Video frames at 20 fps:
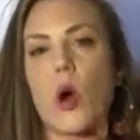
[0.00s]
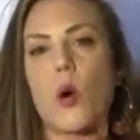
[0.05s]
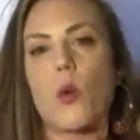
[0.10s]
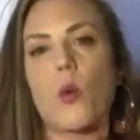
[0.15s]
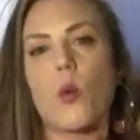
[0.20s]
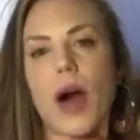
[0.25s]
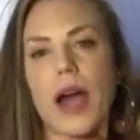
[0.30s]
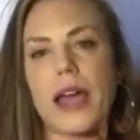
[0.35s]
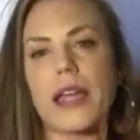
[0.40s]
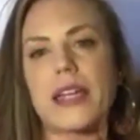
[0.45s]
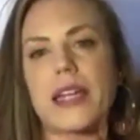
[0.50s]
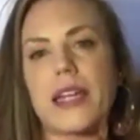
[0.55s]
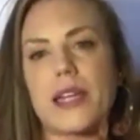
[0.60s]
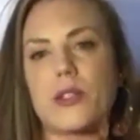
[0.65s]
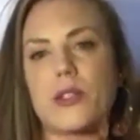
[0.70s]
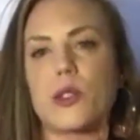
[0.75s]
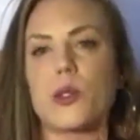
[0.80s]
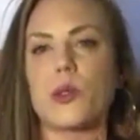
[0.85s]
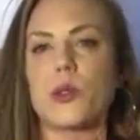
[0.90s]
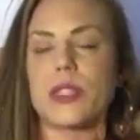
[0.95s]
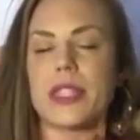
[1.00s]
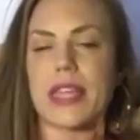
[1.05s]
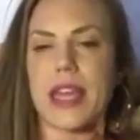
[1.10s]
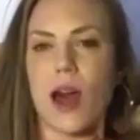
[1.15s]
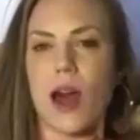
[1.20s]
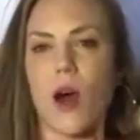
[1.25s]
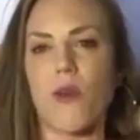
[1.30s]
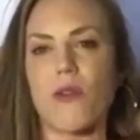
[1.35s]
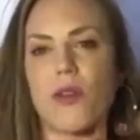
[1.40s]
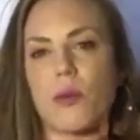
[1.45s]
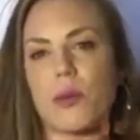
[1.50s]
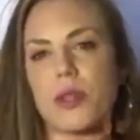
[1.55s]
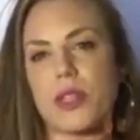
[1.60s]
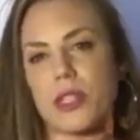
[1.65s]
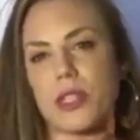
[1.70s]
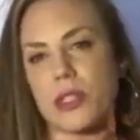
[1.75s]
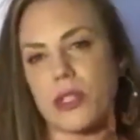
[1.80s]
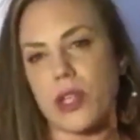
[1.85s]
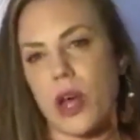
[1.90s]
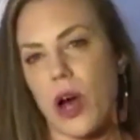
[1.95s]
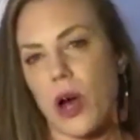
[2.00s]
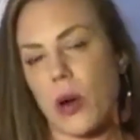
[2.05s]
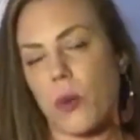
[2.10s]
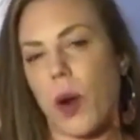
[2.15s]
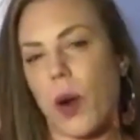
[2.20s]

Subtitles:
Why did I choose the outfit with the song?